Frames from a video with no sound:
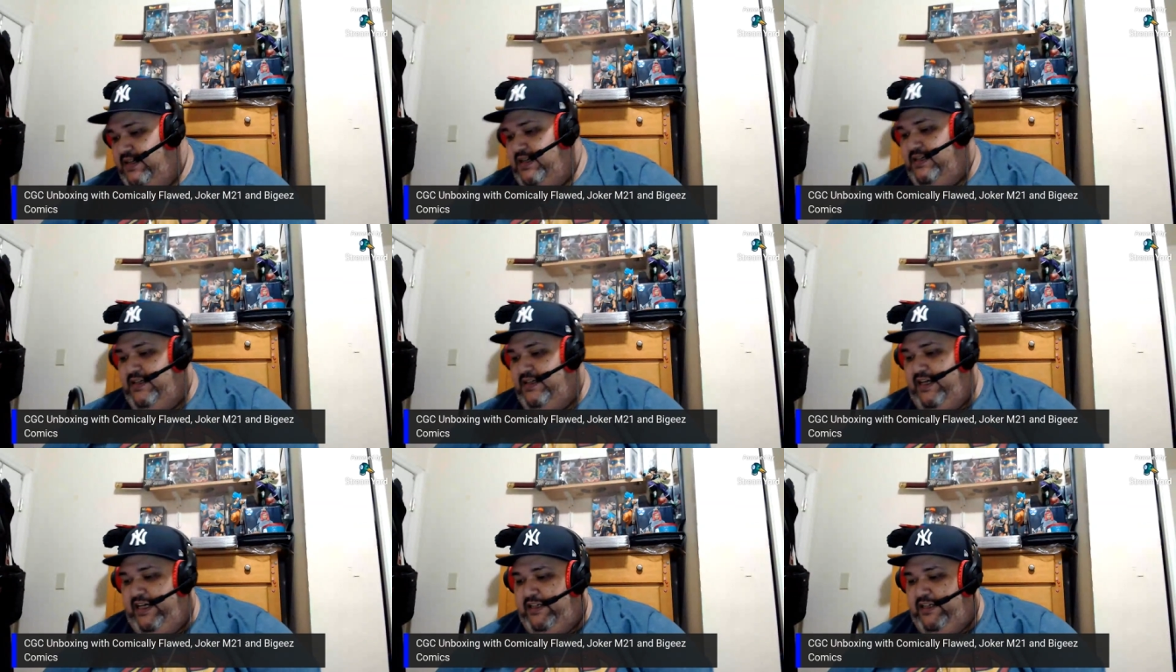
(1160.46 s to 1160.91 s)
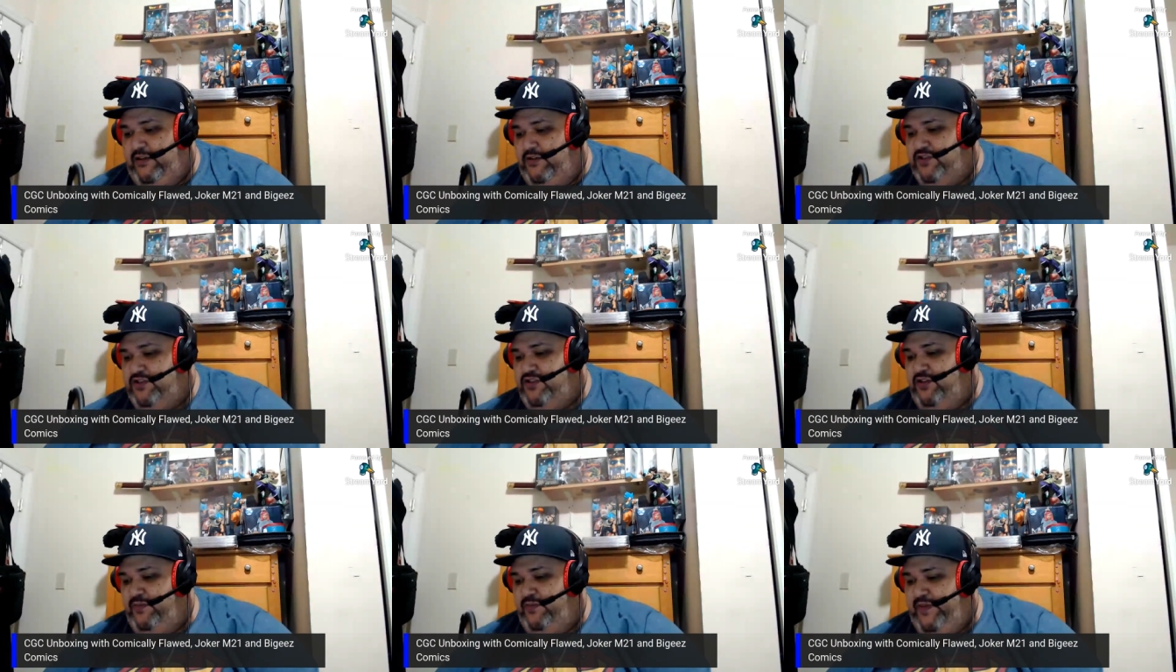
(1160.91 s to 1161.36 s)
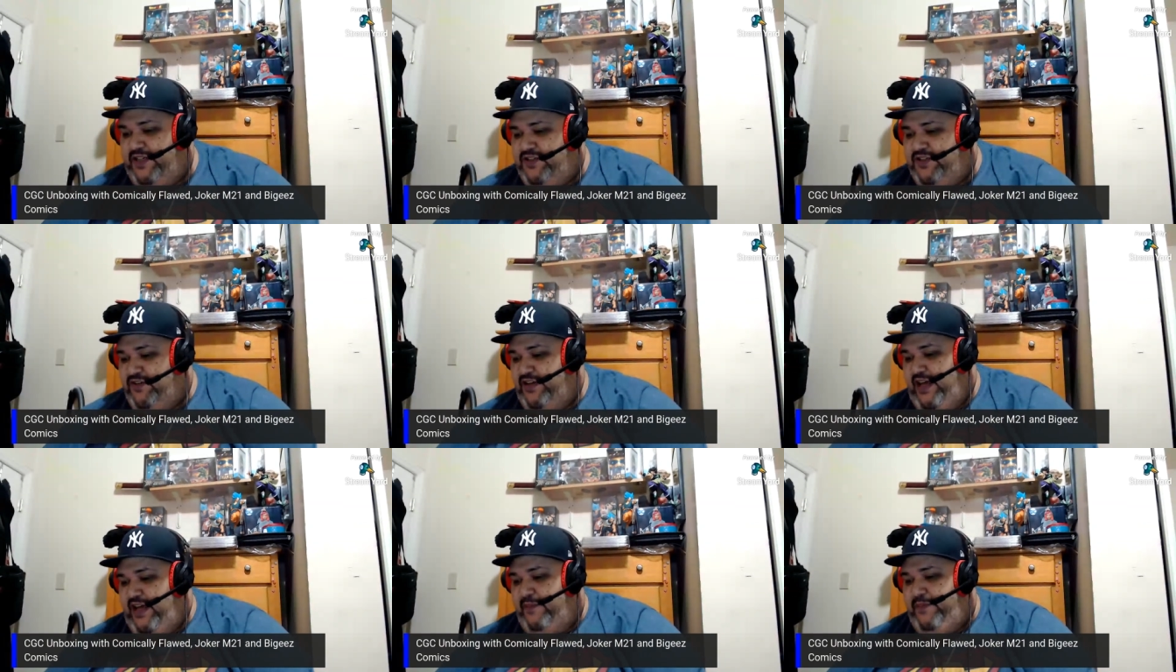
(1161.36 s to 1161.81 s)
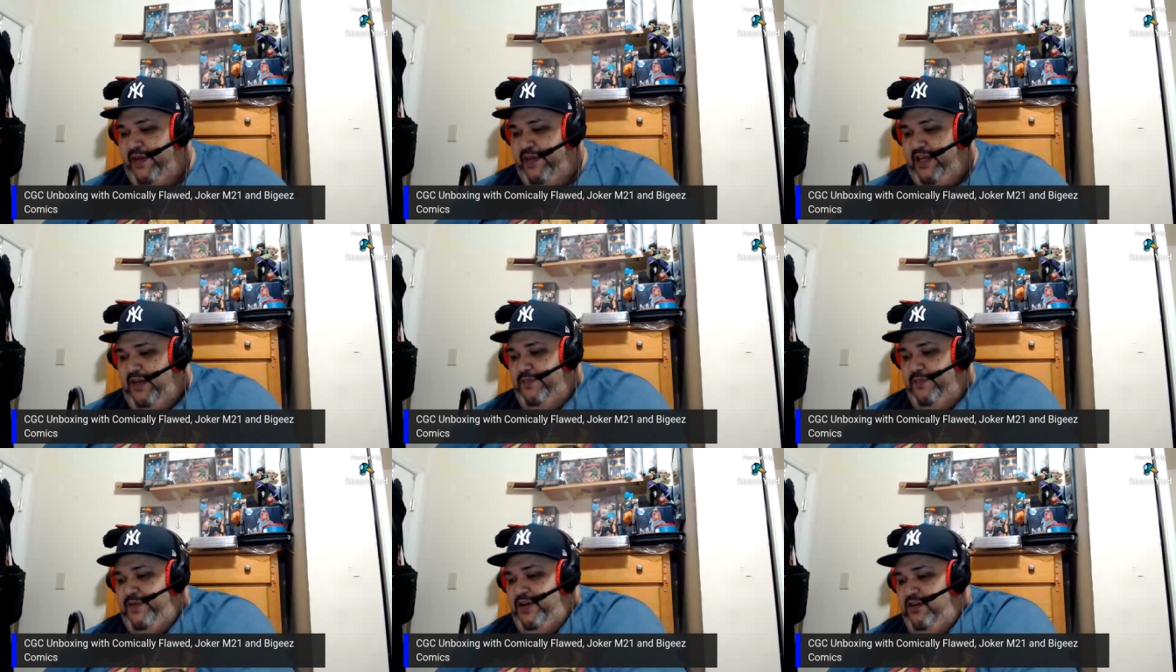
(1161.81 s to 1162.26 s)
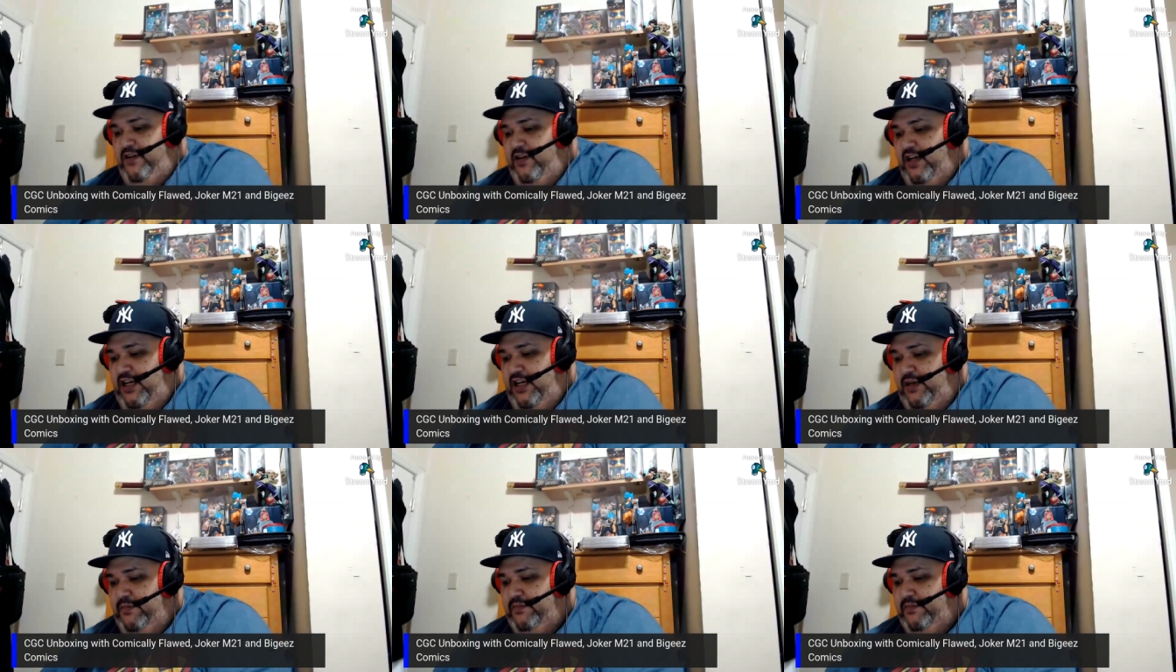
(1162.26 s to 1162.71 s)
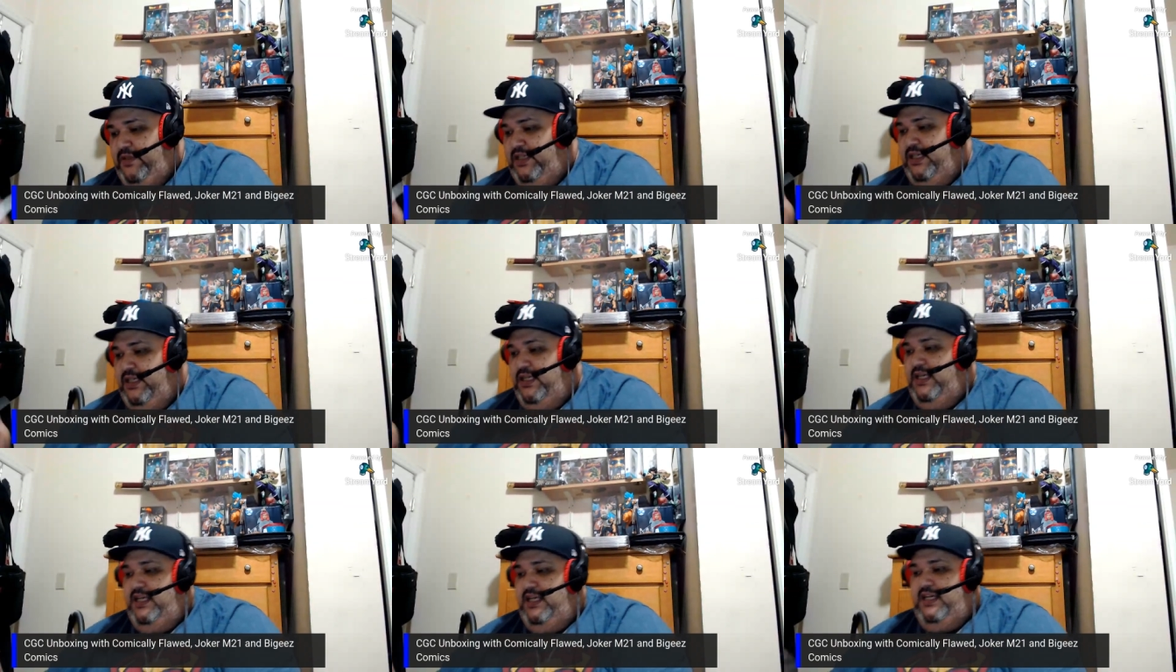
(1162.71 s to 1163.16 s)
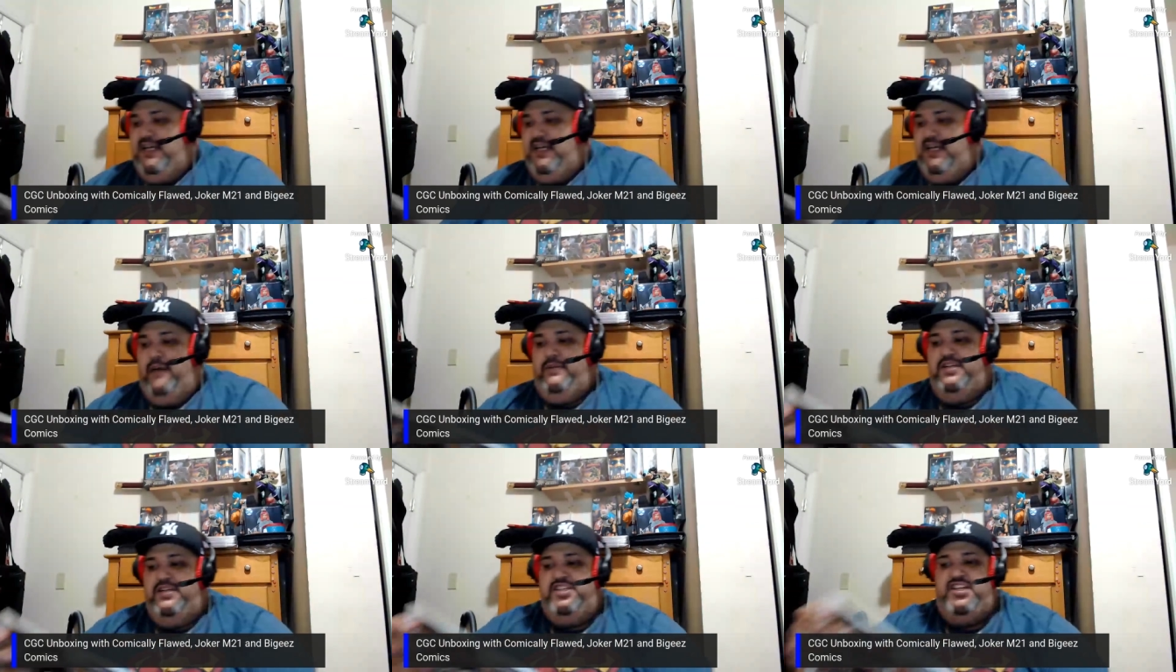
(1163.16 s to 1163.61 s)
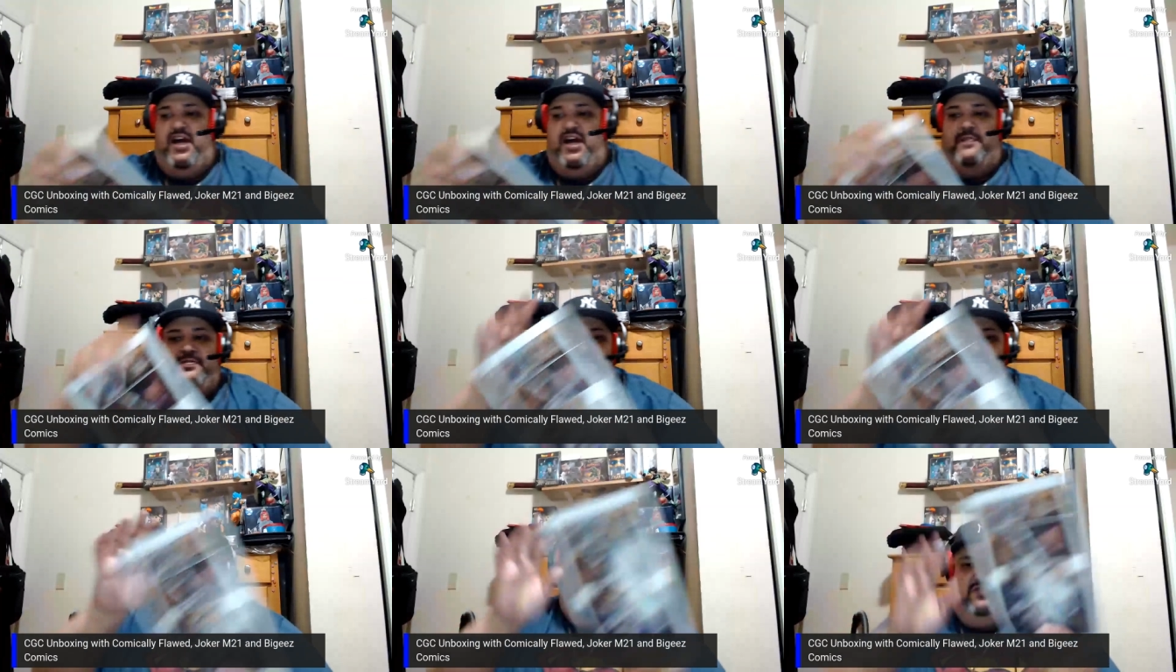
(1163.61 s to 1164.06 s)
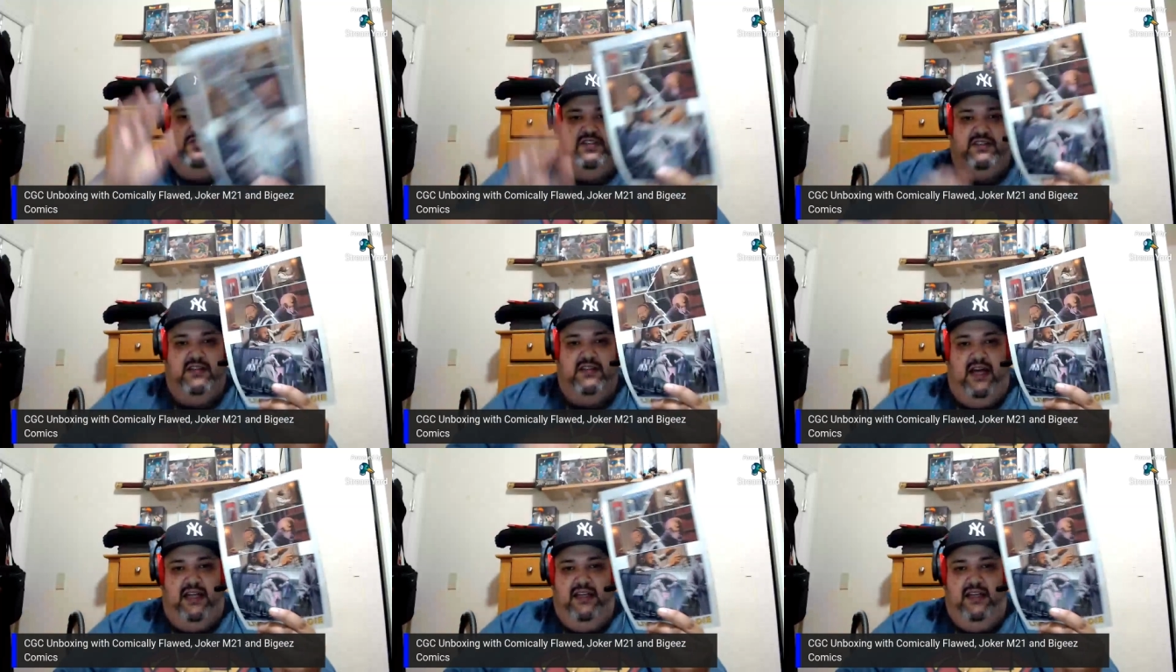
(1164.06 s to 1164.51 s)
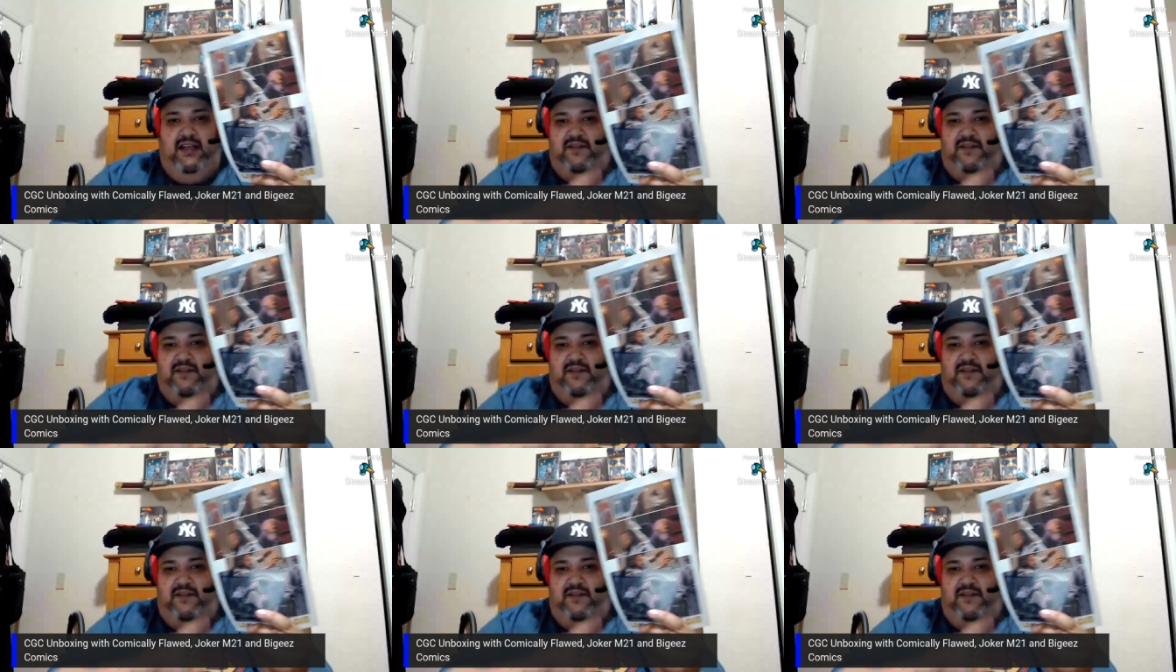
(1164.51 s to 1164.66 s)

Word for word: and also make sure y'all pick up your um comic shop news. I love